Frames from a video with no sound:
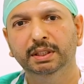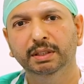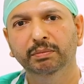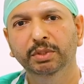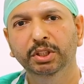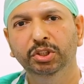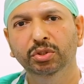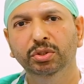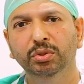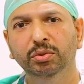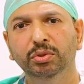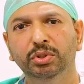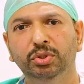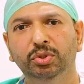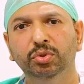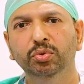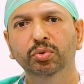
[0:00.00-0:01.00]
We should know
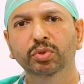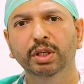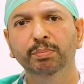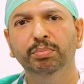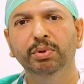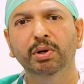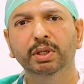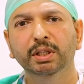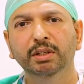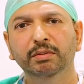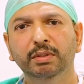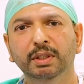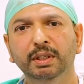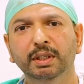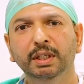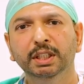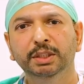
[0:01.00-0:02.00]
two important
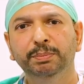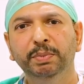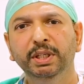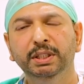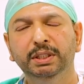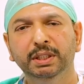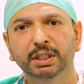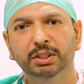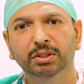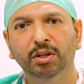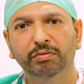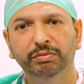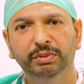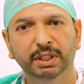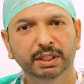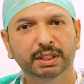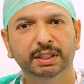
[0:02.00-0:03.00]
species
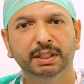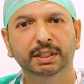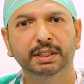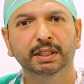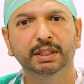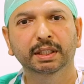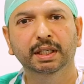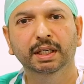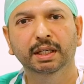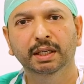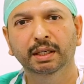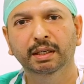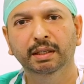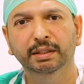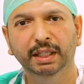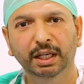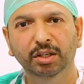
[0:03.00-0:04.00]
of this
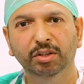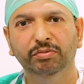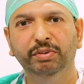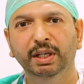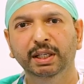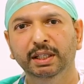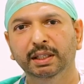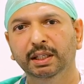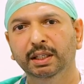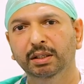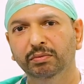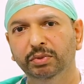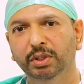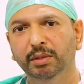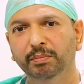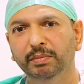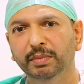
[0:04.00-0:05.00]
Dilophilaria
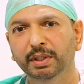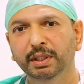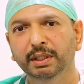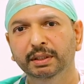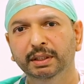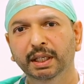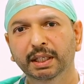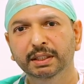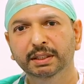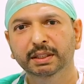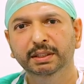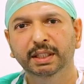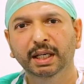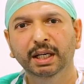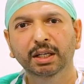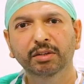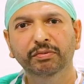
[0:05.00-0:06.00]
worm. That is a
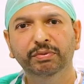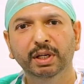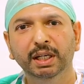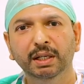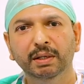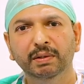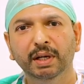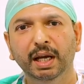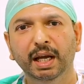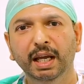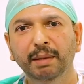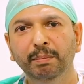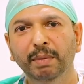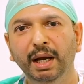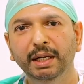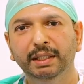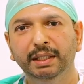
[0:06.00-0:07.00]
Dilophilaria
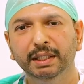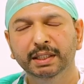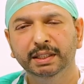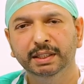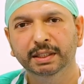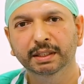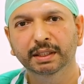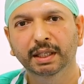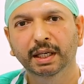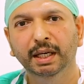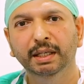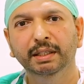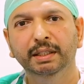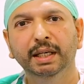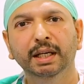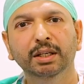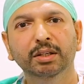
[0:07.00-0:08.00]
immitis
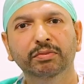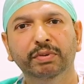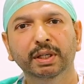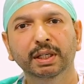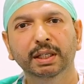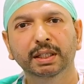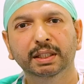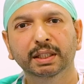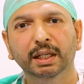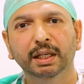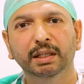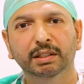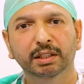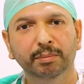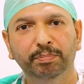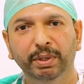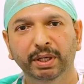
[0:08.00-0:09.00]
and Dilophilaria
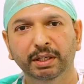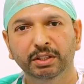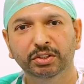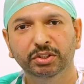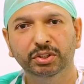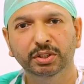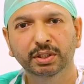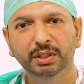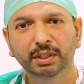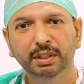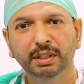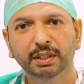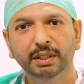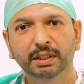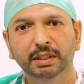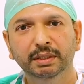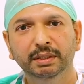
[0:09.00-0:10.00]
repens.
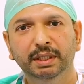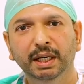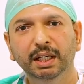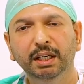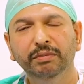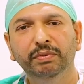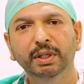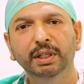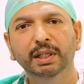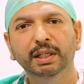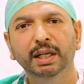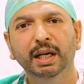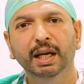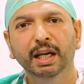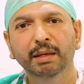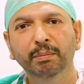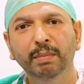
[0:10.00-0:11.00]

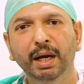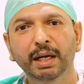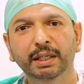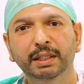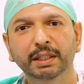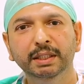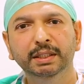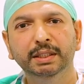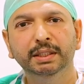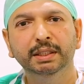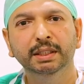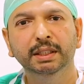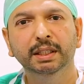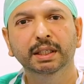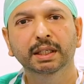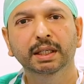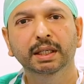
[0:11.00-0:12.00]
Dilophilaria immitis
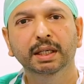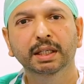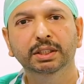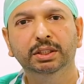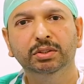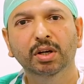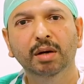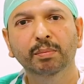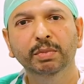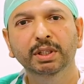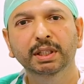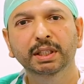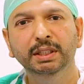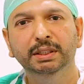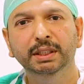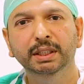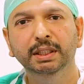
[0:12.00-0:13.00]
is
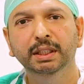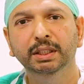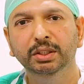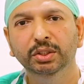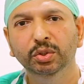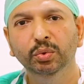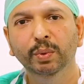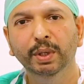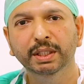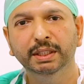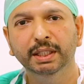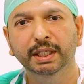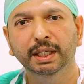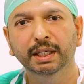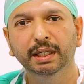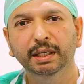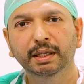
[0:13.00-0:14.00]
commonly seen in
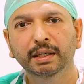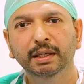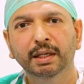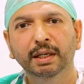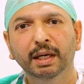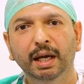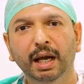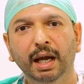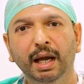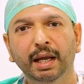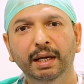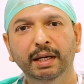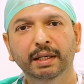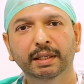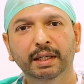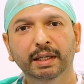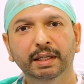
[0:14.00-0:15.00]
USA
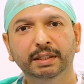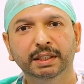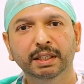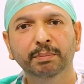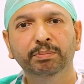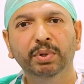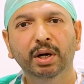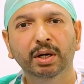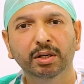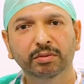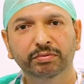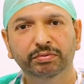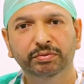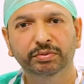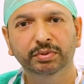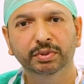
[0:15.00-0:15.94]
and some part of